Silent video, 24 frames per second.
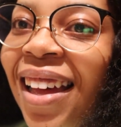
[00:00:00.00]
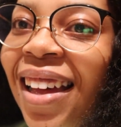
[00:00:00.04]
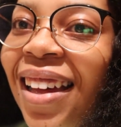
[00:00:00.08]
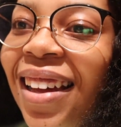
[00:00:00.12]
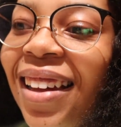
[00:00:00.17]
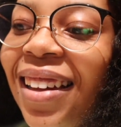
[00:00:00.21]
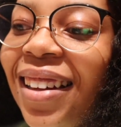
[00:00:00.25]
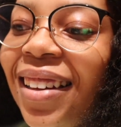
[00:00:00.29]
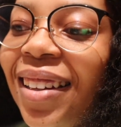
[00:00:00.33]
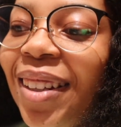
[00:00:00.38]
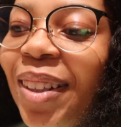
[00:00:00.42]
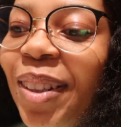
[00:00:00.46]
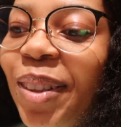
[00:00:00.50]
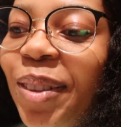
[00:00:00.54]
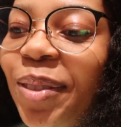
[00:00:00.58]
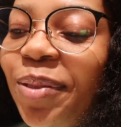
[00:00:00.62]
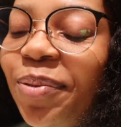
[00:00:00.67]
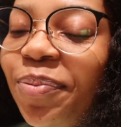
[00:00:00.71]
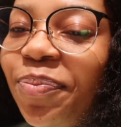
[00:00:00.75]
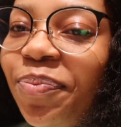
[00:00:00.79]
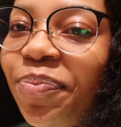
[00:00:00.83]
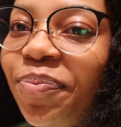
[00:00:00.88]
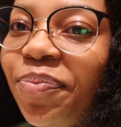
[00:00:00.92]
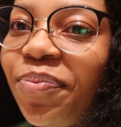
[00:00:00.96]
um,
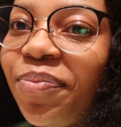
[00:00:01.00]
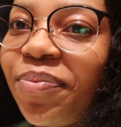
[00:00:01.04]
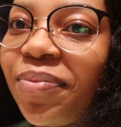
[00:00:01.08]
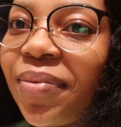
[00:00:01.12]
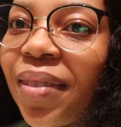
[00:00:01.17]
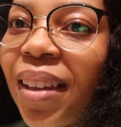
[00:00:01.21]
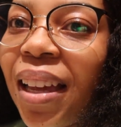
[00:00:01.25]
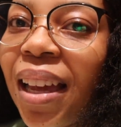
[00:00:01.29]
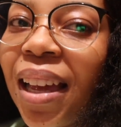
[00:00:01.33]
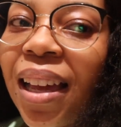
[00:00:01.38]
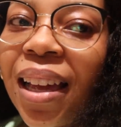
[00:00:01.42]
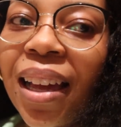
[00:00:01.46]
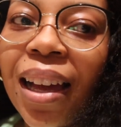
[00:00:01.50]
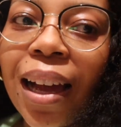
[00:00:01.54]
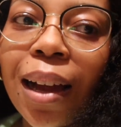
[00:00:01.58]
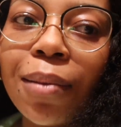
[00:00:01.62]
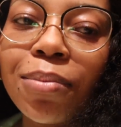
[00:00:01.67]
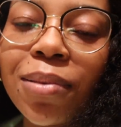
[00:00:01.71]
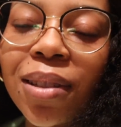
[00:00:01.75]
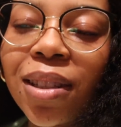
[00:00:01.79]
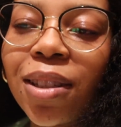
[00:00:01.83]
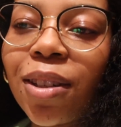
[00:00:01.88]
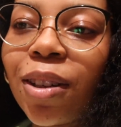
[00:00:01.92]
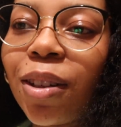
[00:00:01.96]

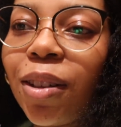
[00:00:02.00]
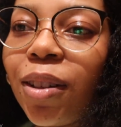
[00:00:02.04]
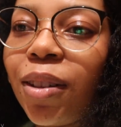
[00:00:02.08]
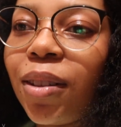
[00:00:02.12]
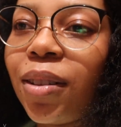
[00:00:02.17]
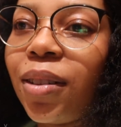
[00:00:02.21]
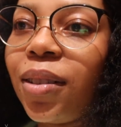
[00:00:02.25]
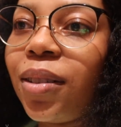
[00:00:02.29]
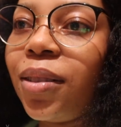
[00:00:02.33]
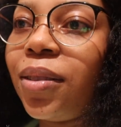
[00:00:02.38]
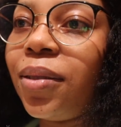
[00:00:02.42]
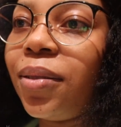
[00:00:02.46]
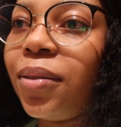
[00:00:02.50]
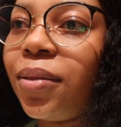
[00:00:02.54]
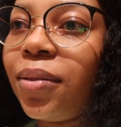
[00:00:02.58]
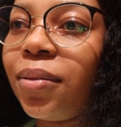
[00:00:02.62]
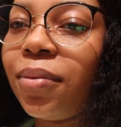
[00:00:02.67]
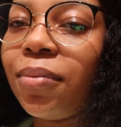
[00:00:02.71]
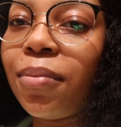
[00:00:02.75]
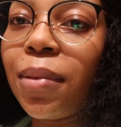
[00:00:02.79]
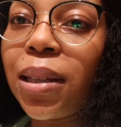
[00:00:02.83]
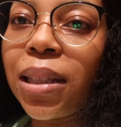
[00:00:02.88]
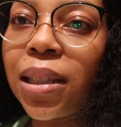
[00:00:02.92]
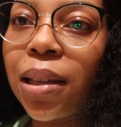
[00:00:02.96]
I'm just gonna
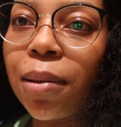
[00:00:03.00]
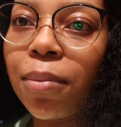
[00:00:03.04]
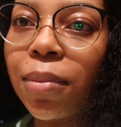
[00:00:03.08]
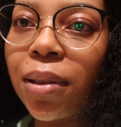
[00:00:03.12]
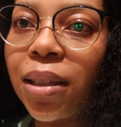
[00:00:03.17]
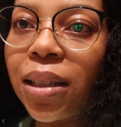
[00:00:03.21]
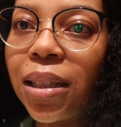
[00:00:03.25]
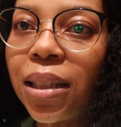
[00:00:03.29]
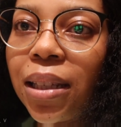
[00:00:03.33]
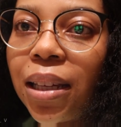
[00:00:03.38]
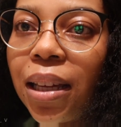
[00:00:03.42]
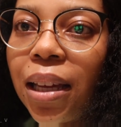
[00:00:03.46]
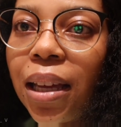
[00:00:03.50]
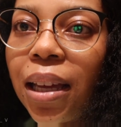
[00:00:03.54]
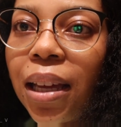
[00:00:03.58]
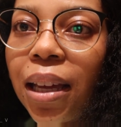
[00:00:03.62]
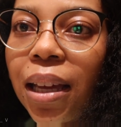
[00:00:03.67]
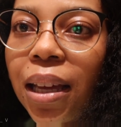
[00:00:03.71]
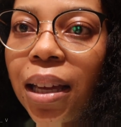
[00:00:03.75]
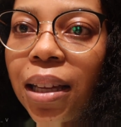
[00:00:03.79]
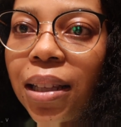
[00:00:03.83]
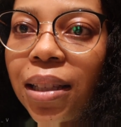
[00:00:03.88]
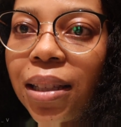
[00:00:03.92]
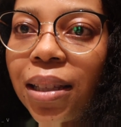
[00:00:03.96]
make something to
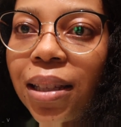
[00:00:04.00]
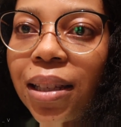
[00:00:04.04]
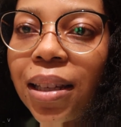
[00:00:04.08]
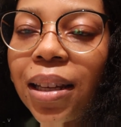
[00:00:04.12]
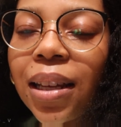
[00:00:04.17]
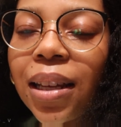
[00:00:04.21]
eat